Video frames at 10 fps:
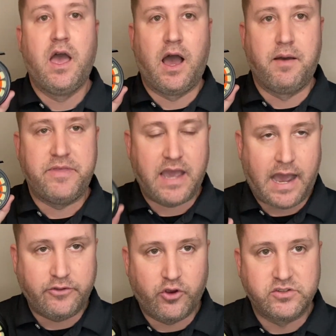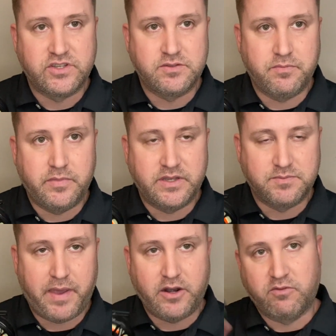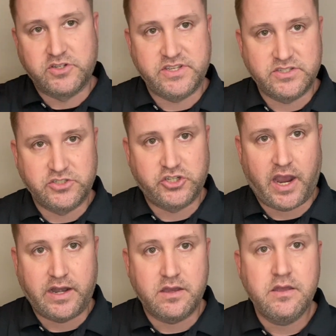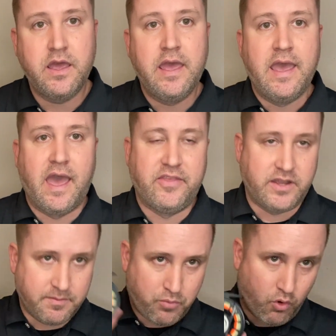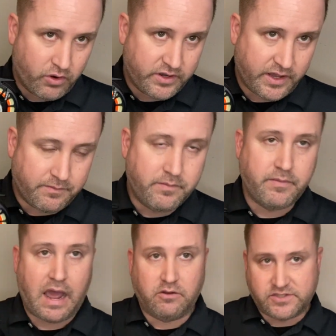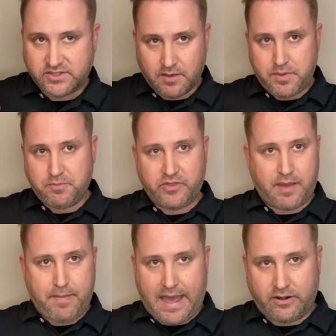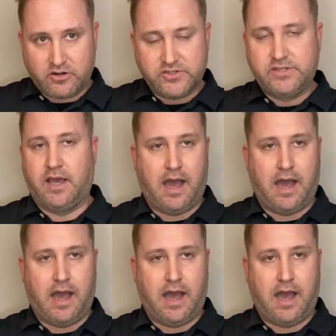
The Hydros is made overseas in China and then imported in. Now, to some people that matters.